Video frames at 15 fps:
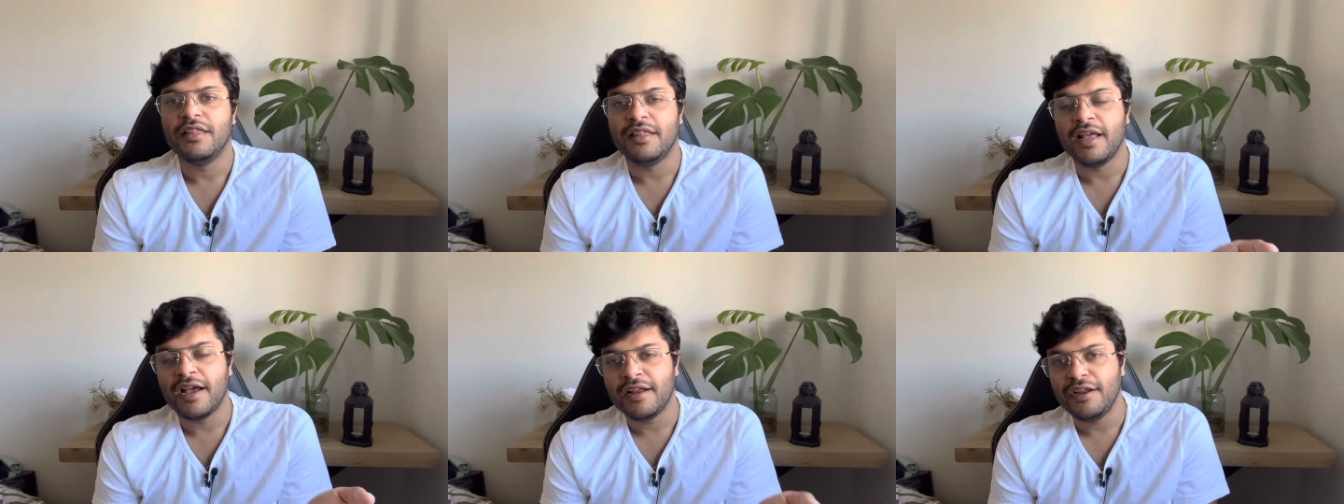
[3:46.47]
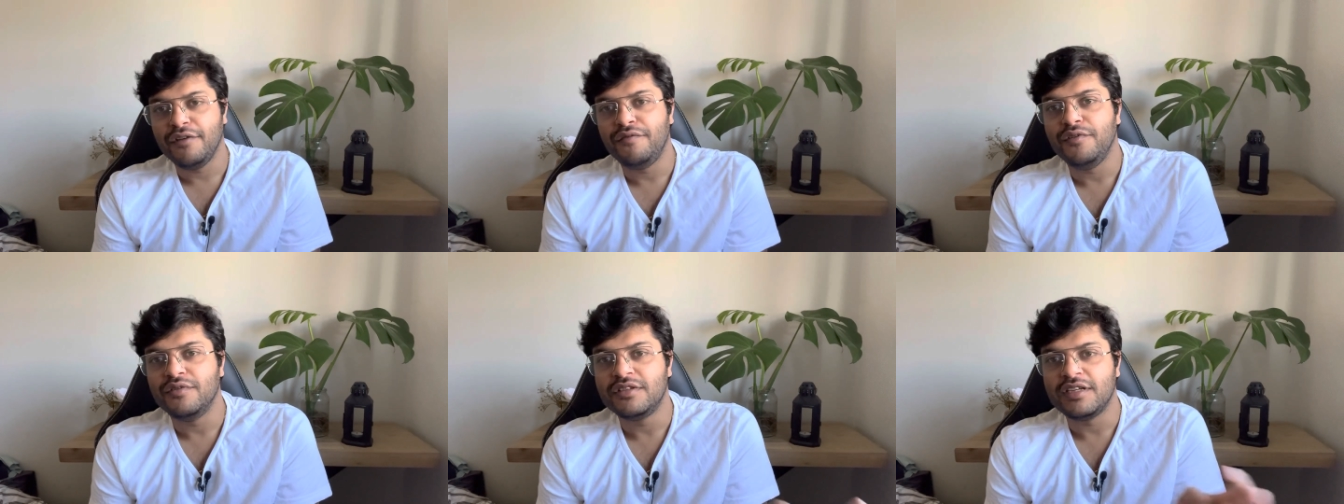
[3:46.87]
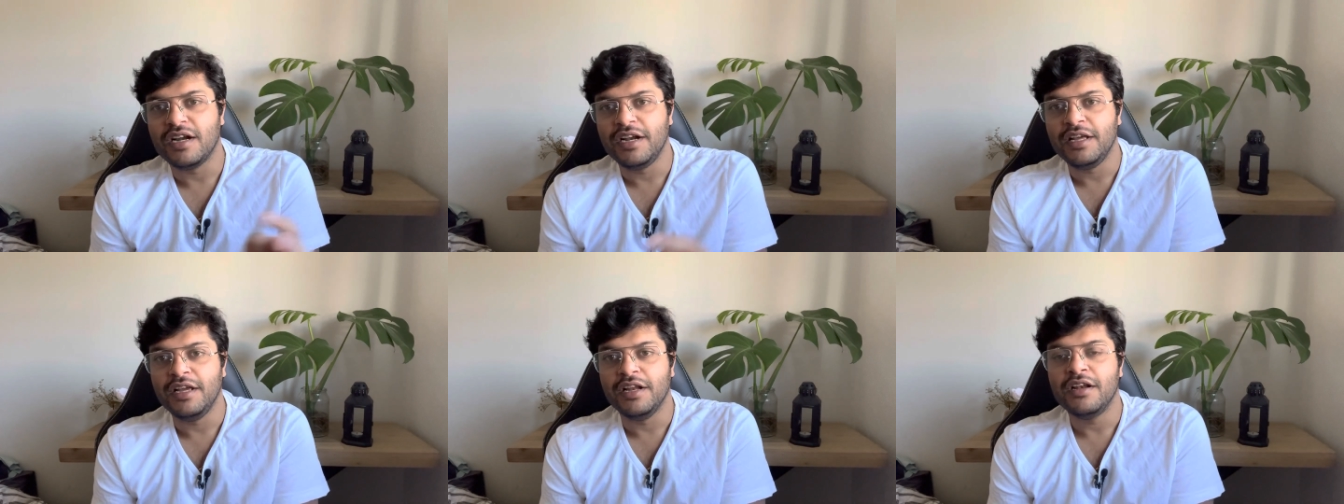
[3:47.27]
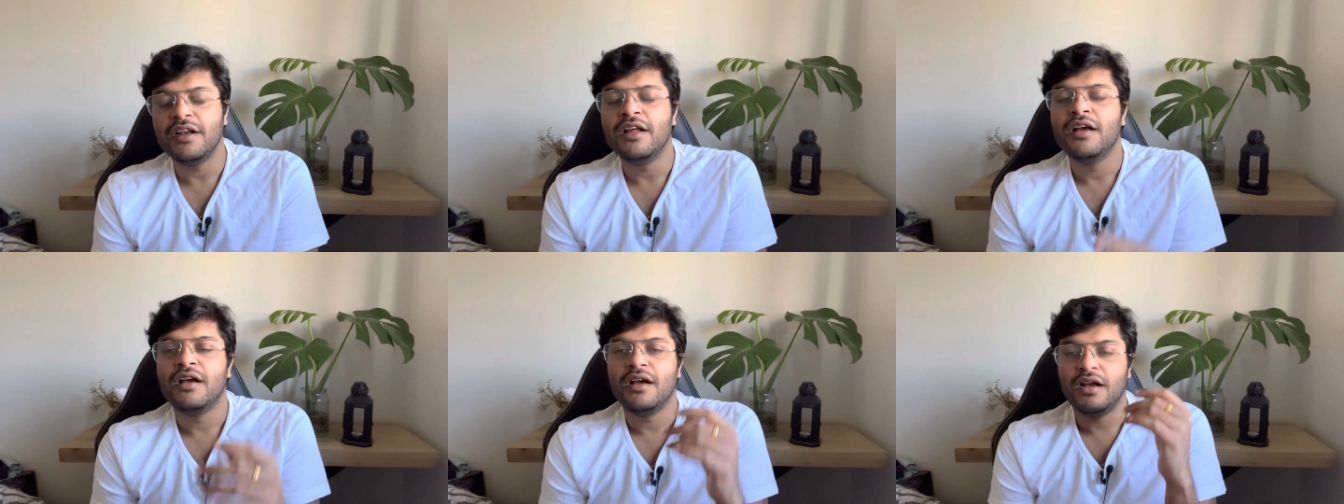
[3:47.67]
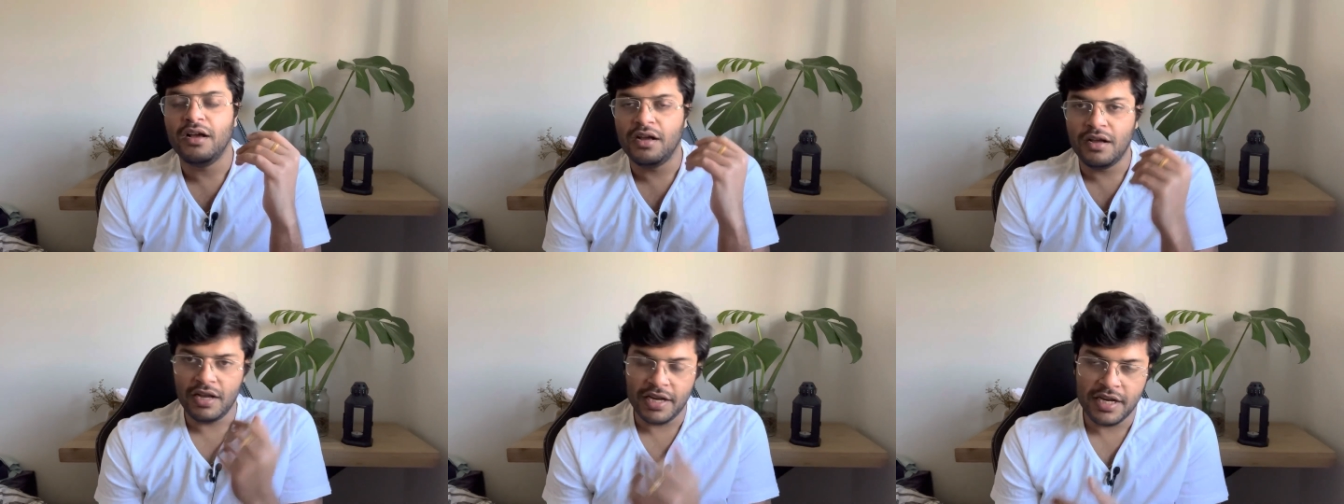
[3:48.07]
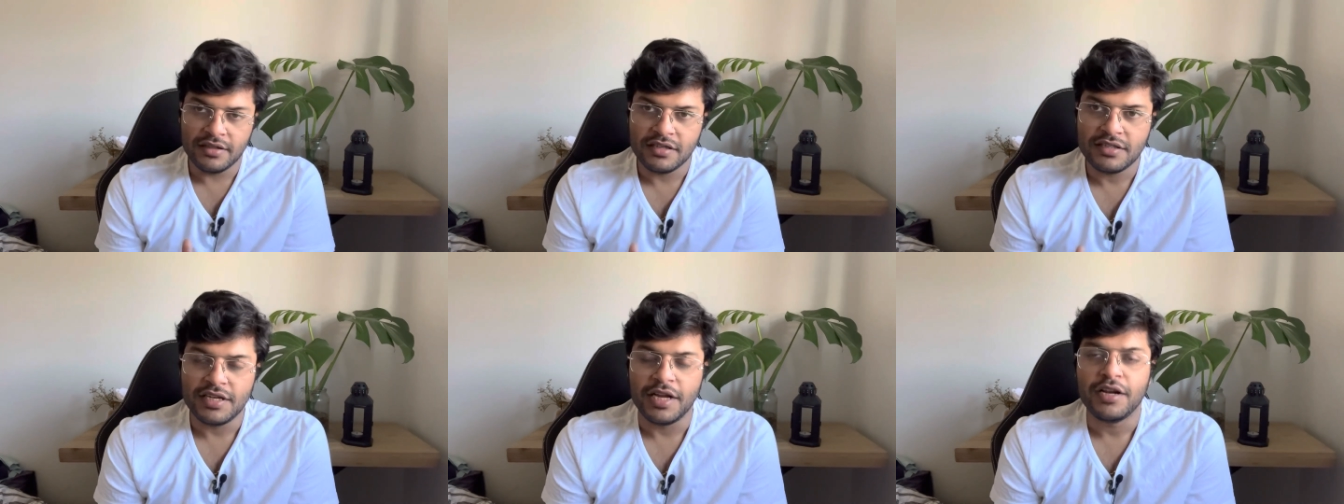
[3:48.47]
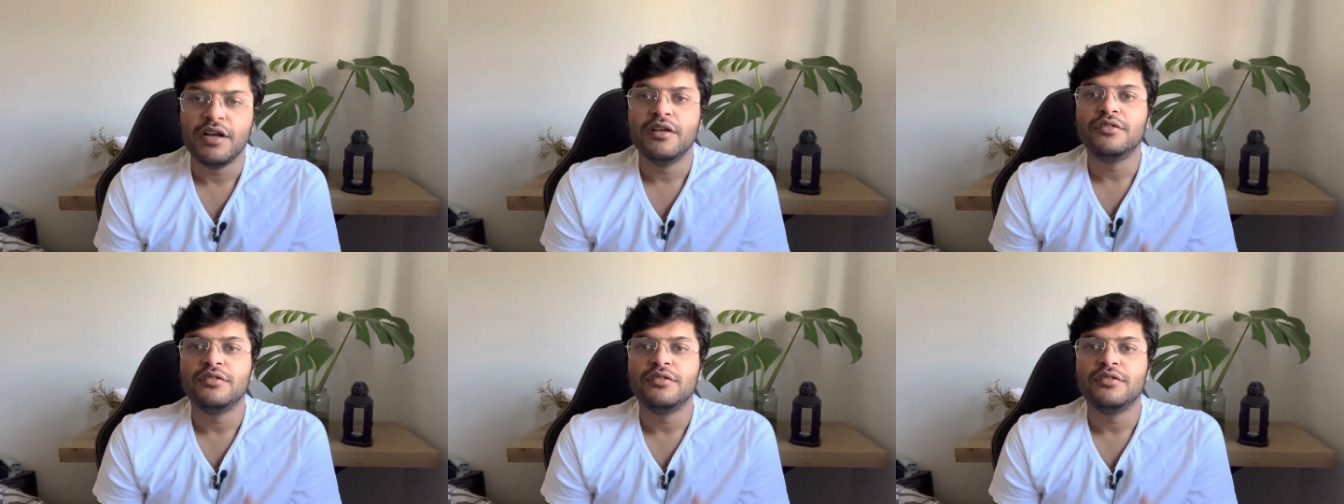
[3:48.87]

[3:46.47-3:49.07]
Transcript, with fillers: than if you study in uh, any other state.